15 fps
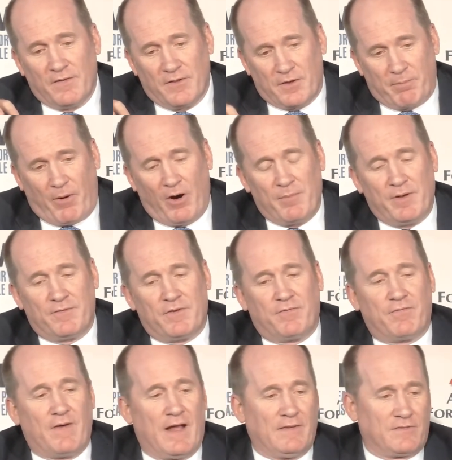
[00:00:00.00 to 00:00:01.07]
the Department of
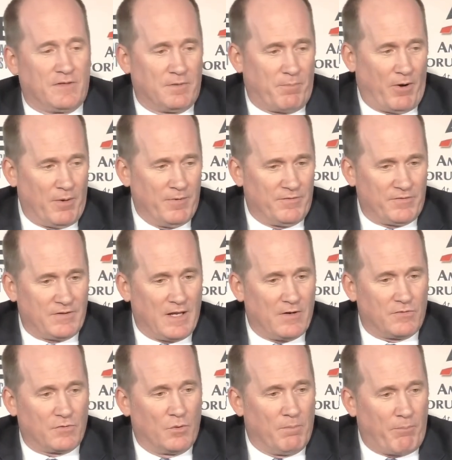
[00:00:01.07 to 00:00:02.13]
Defense and Department of State
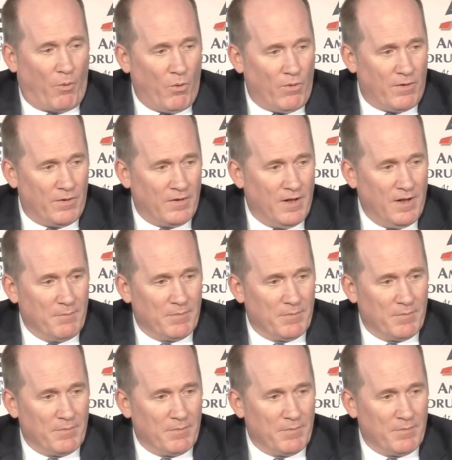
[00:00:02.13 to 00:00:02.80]
are so important,